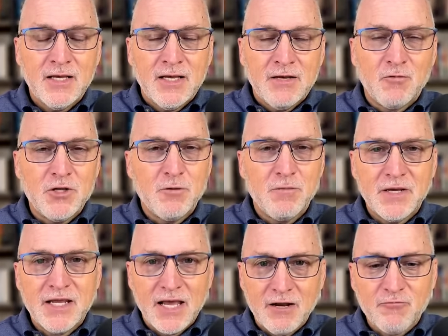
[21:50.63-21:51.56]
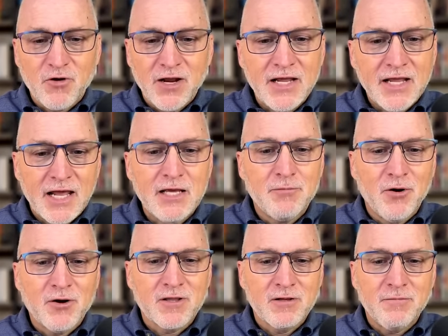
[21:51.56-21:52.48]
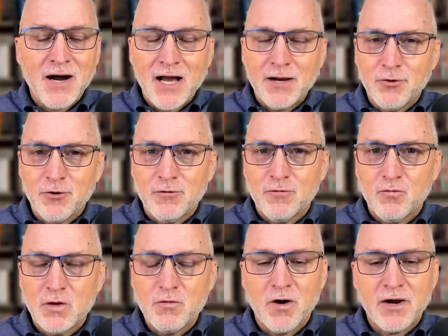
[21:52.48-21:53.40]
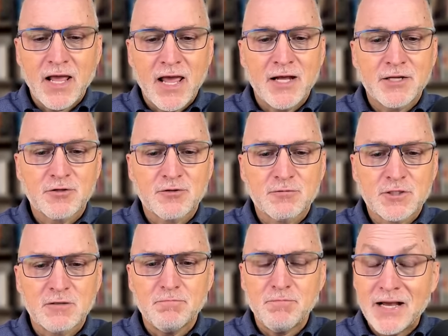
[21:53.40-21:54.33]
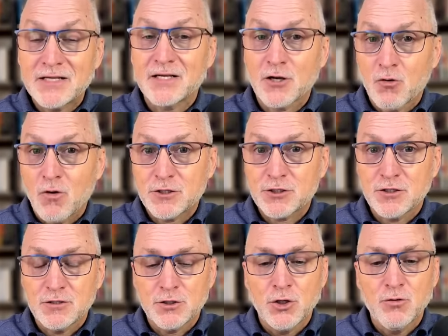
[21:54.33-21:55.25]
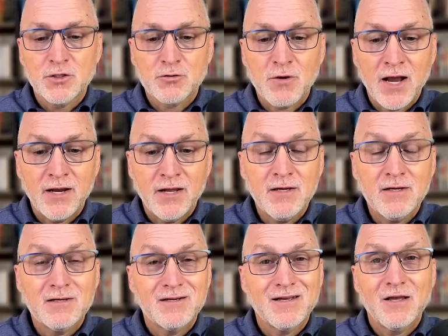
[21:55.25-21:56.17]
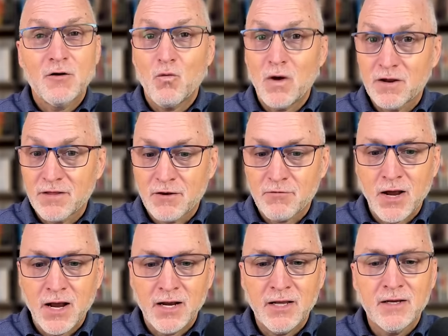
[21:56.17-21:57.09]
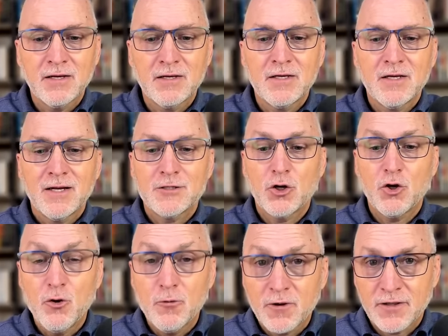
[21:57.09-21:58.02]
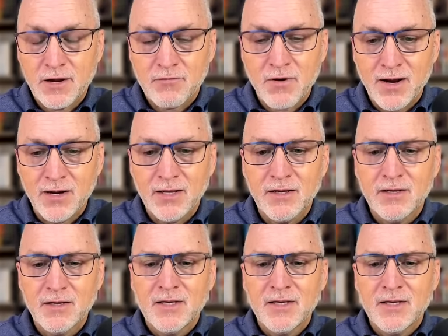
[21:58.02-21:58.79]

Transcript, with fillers: When you begin reading any book of the Bible, we want to answer some basic questions. Who is writing? When are they writing? To whom are they writing?